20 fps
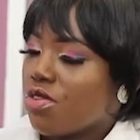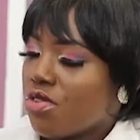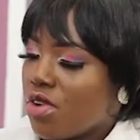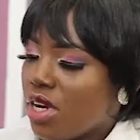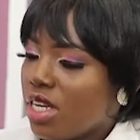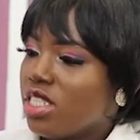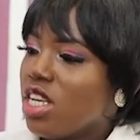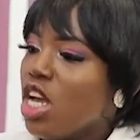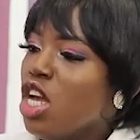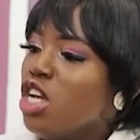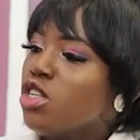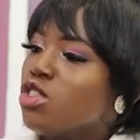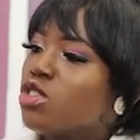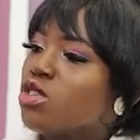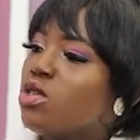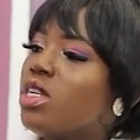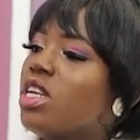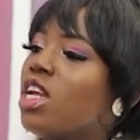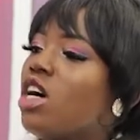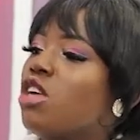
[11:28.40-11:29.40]
All right.
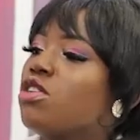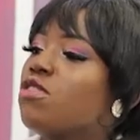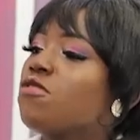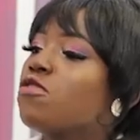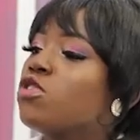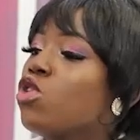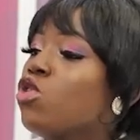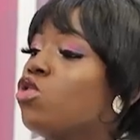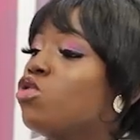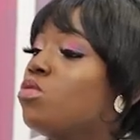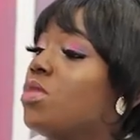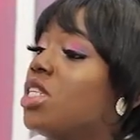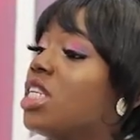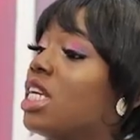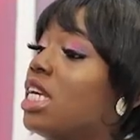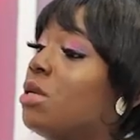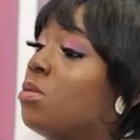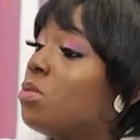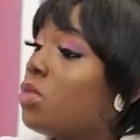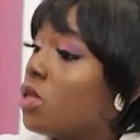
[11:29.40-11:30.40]
So now you've told me
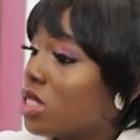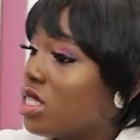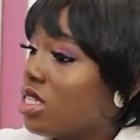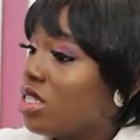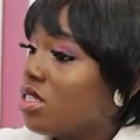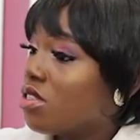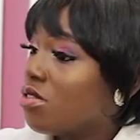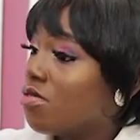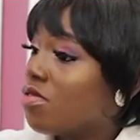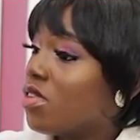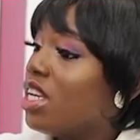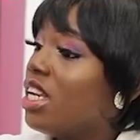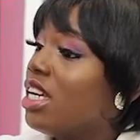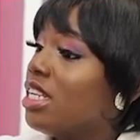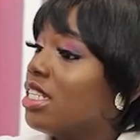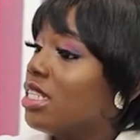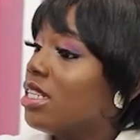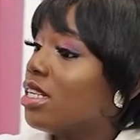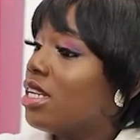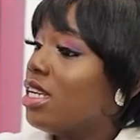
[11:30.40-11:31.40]
the importance of
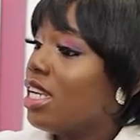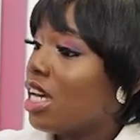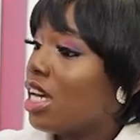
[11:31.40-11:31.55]
learning